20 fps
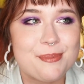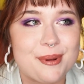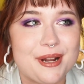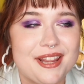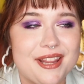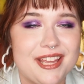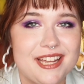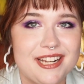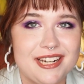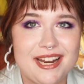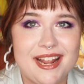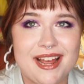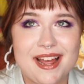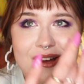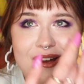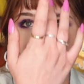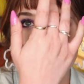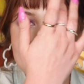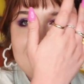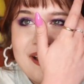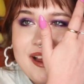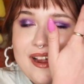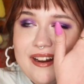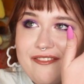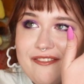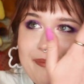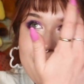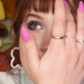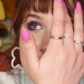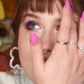But I think now it's kind
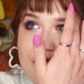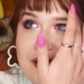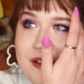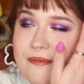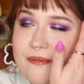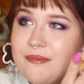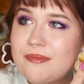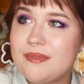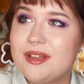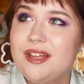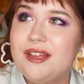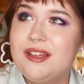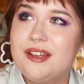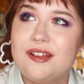of become